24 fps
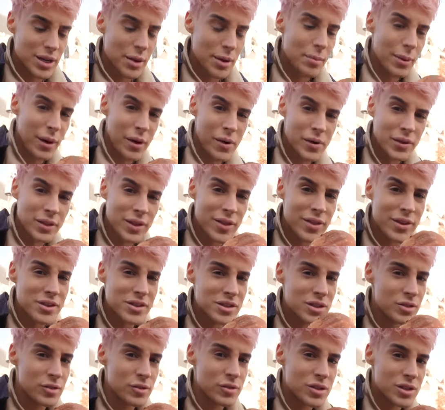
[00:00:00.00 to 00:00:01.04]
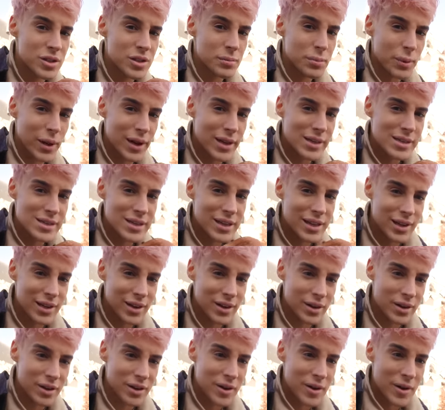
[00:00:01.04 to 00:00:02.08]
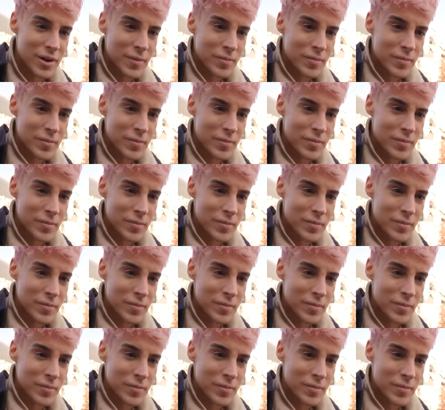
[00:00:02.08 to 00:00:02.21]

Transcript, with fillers: Apparently there's a huge debate here